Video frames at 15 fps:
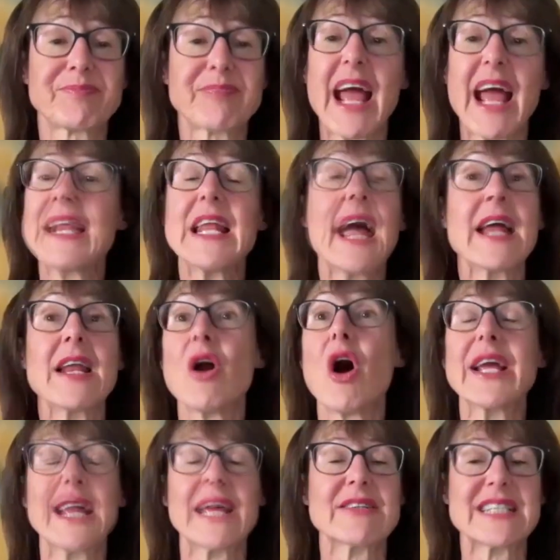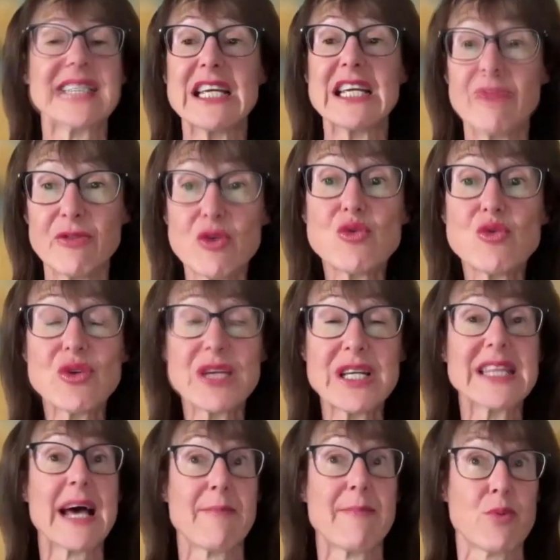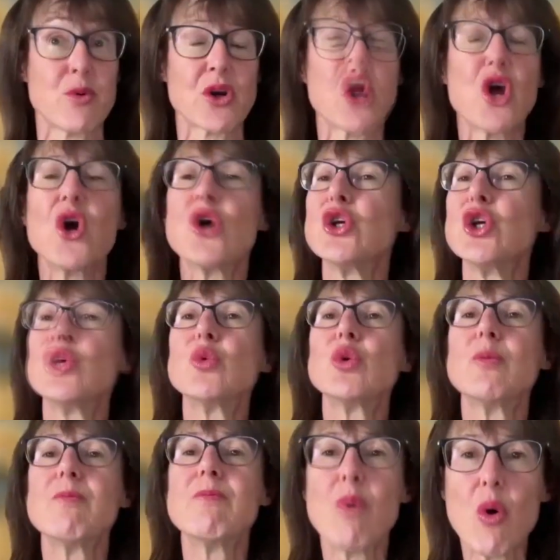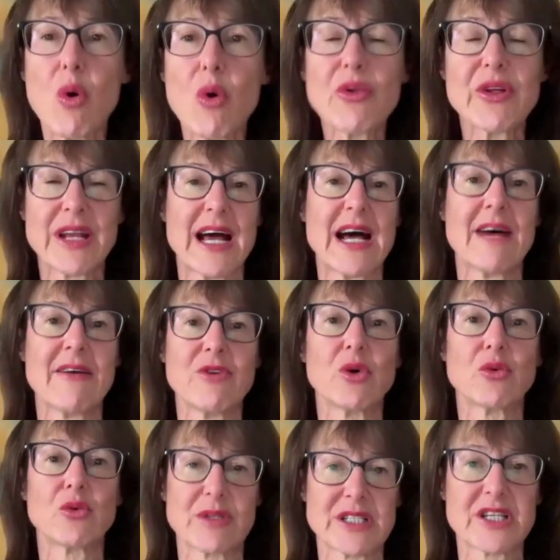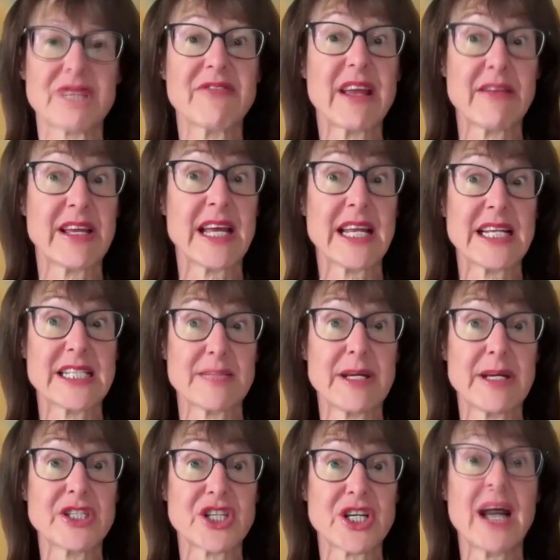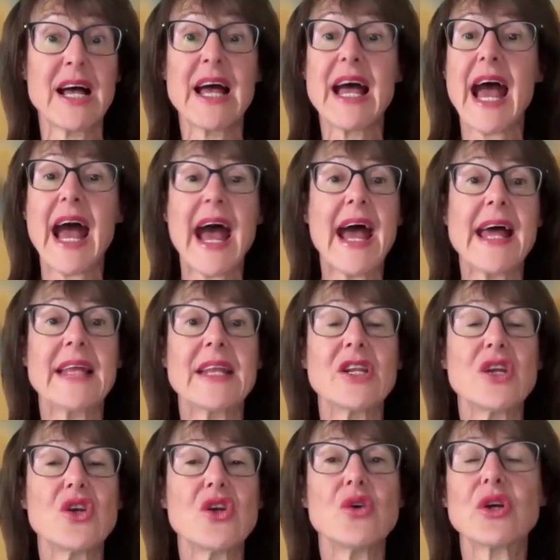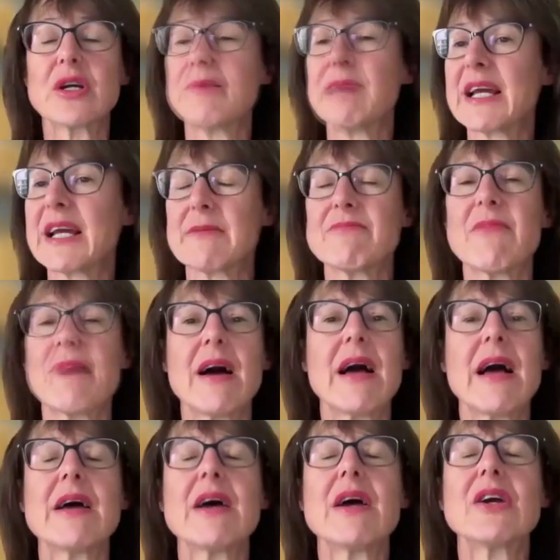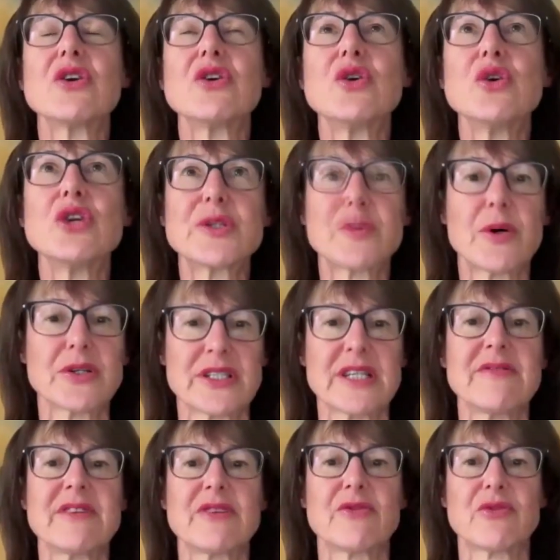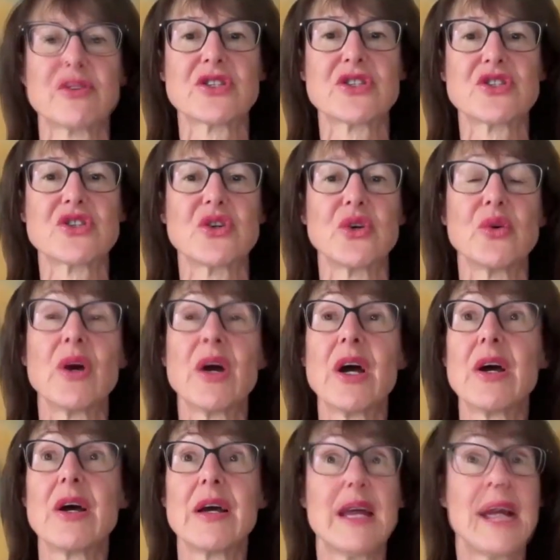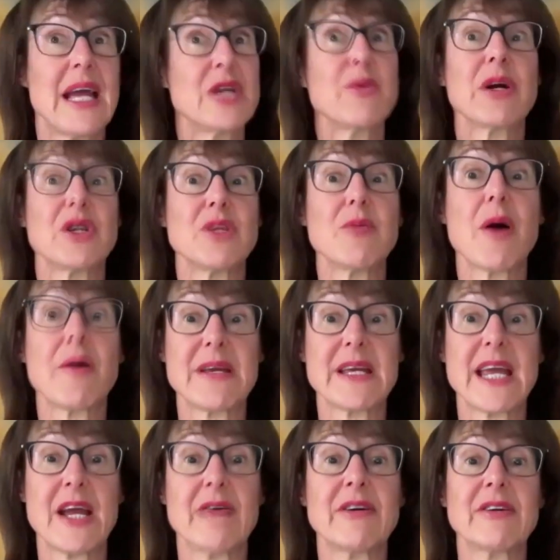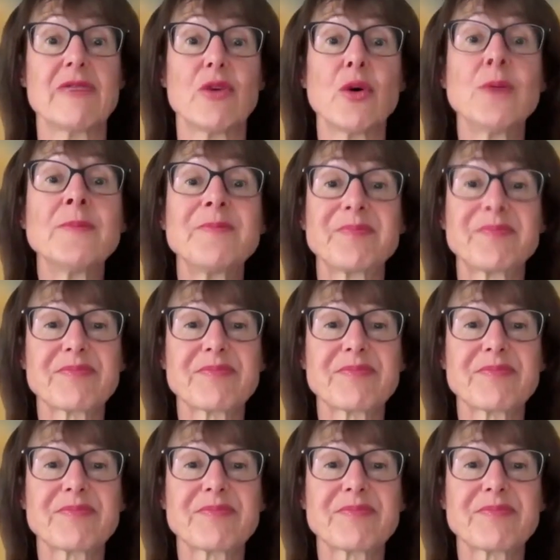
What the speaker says: And I guarantee if you read that book, you will more than halve your risk of ever getting dementia, and you can make a huge positive difference to anyone you might be caring for.